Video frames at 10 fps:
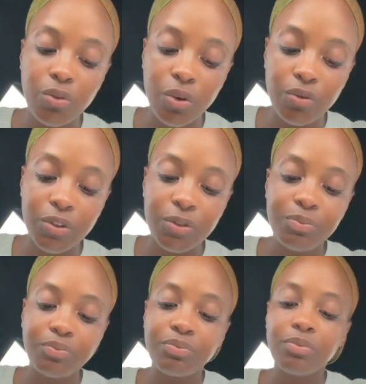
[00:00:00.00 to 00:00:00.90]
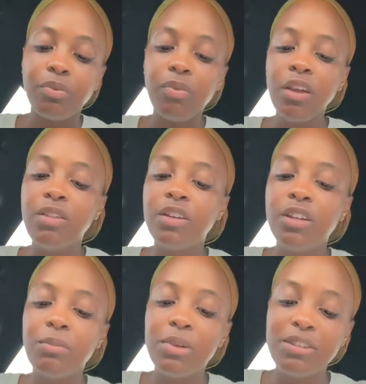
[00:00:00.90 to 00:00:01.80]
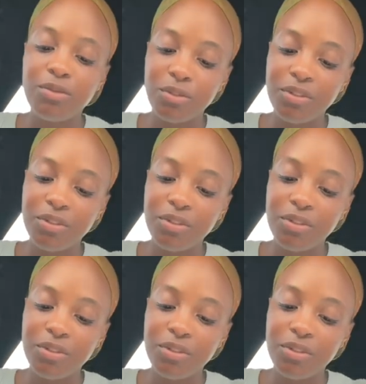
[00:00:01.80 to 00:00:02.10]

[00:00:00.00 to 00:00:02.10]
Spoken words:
over. The Dementor.